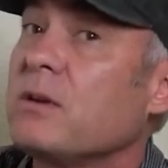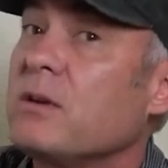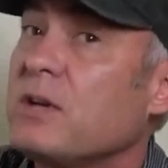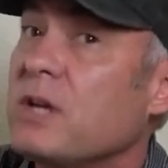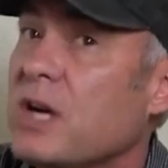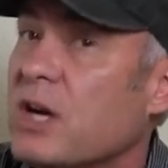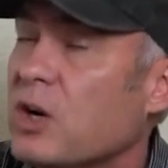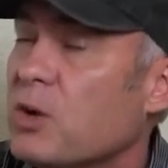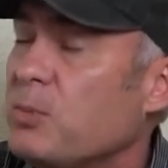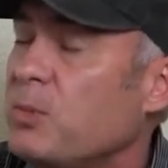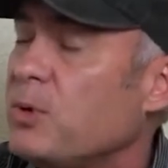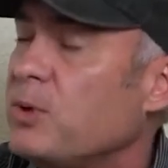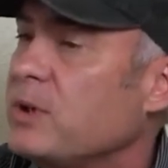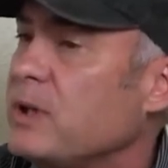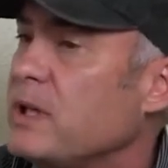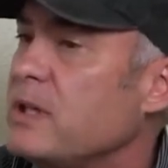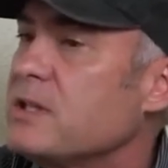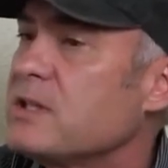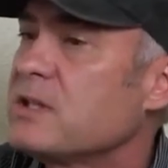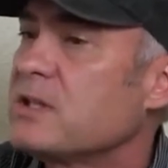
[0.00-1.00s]
terrible
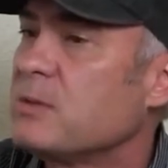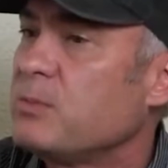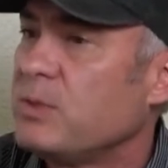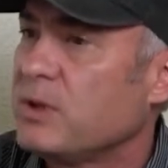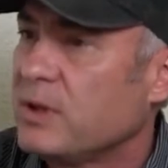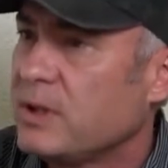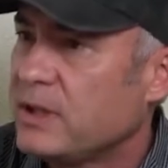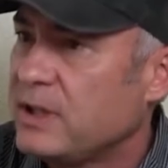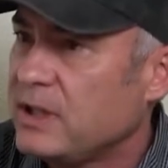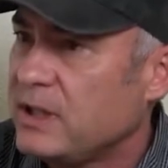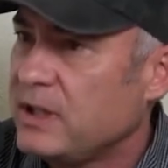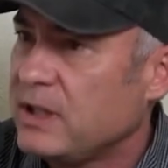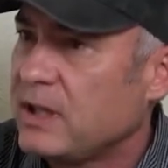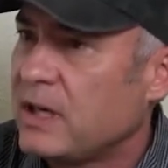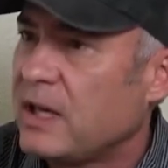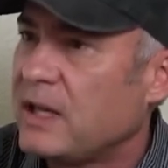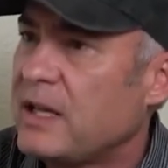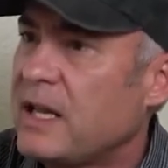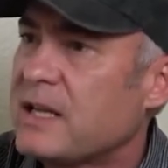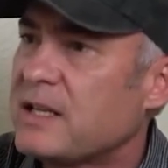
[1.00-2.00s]
instability
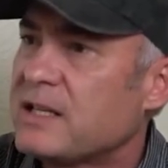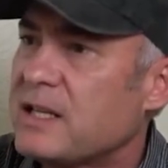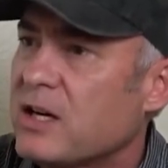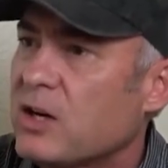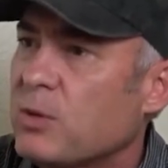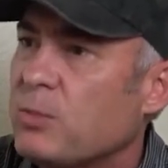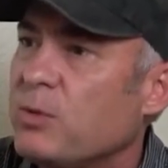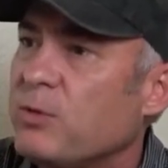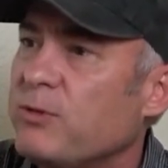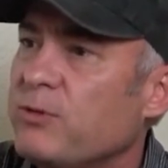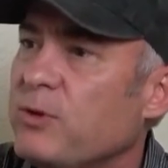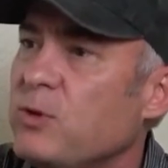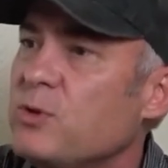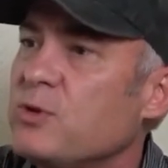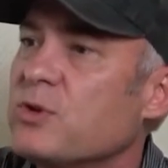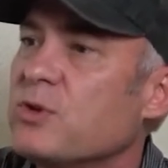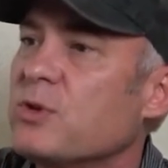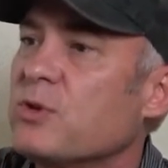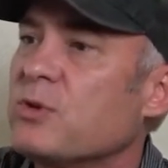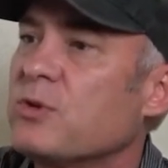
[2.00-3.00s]
and that terrible
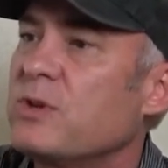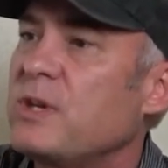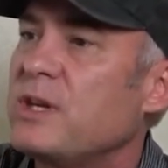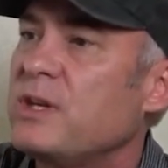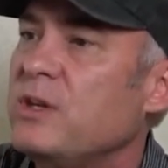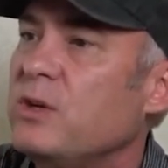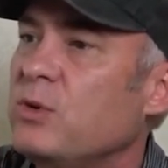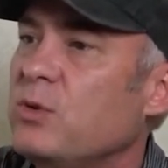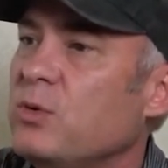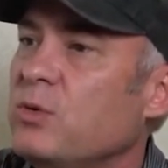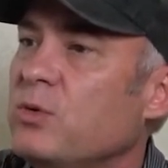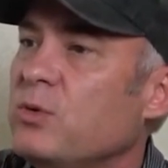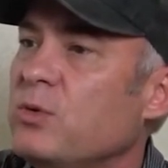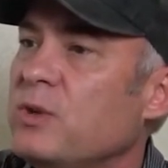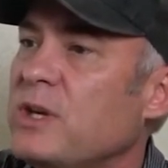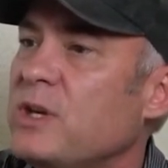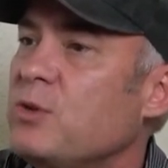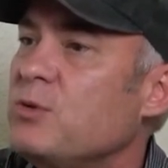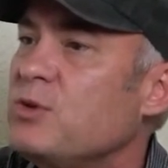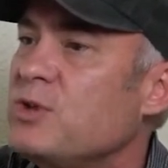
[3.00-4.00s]
future that you
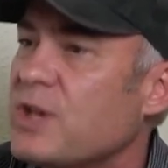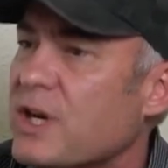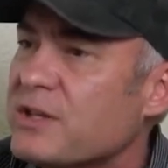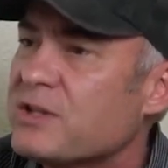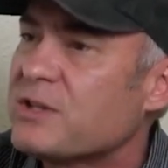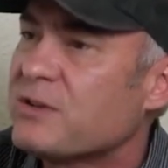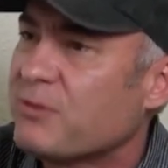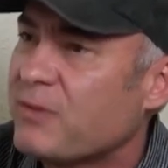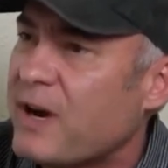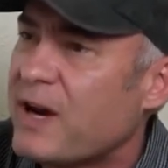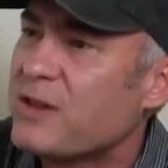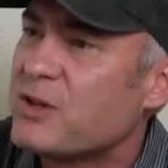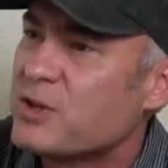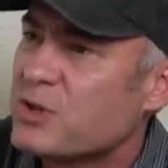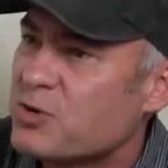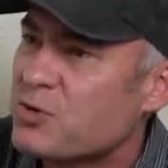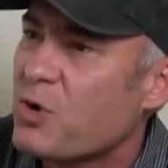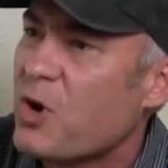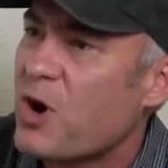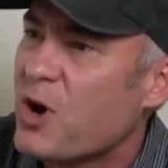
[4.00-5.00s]
that you justify the
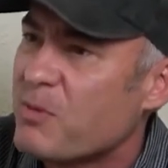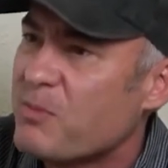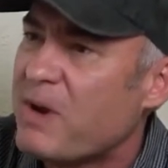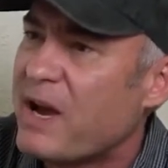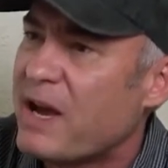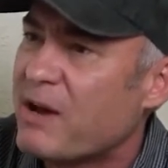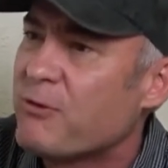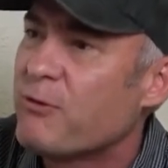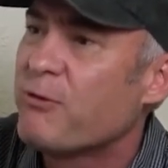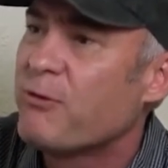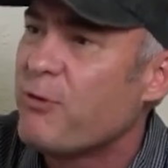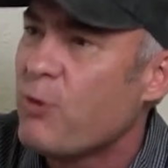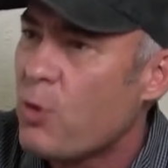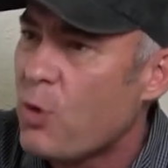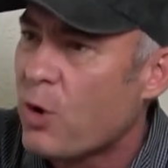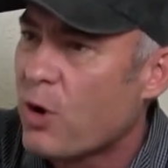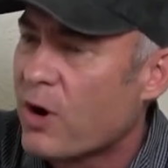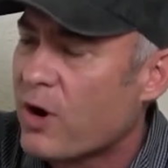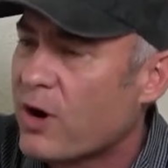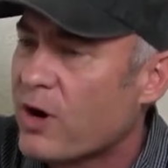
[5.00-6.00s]
strongman
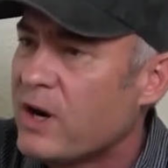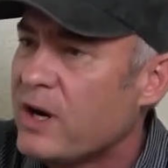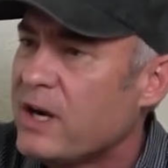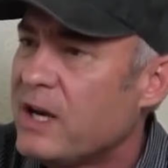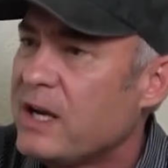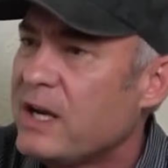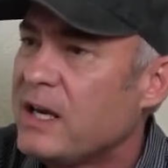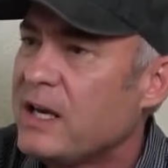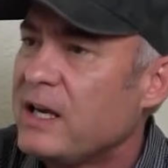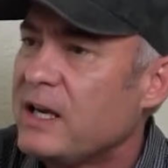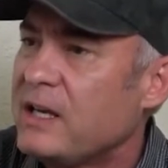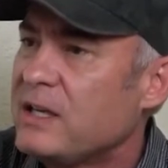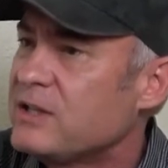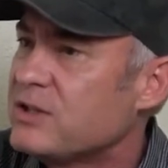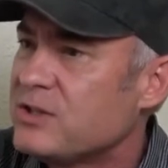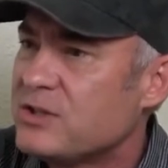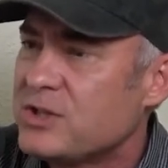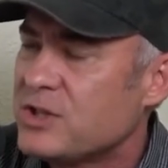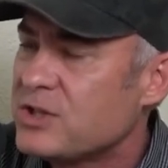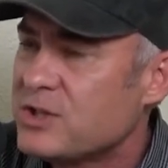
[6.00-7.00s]
for
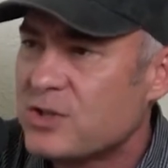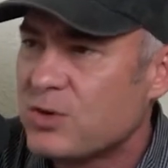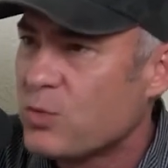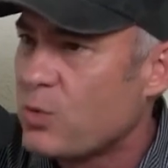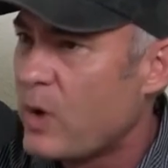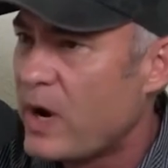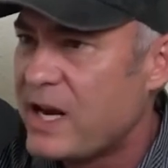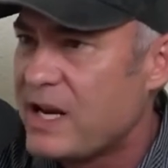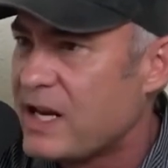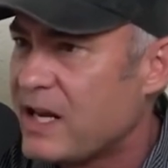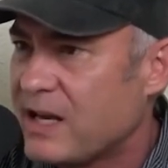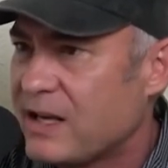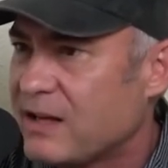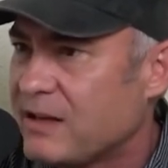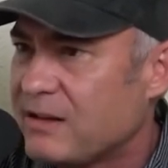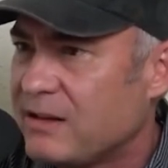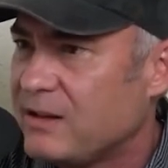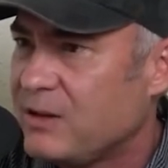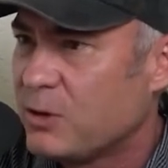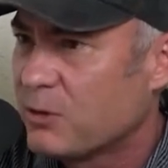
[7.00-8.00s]
is just
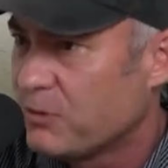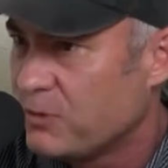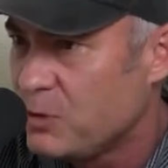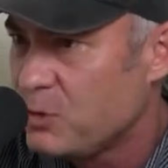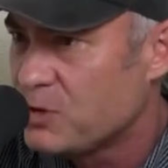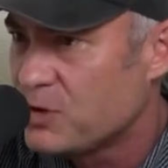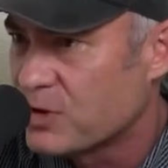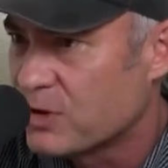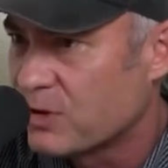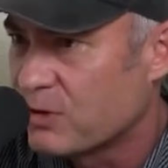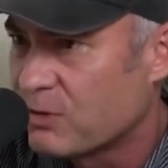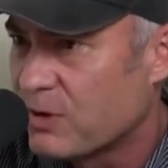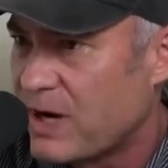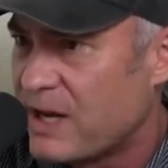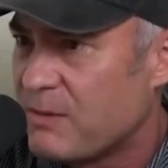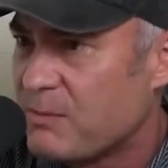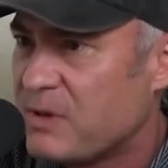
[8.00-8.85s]
awaiting your future, right?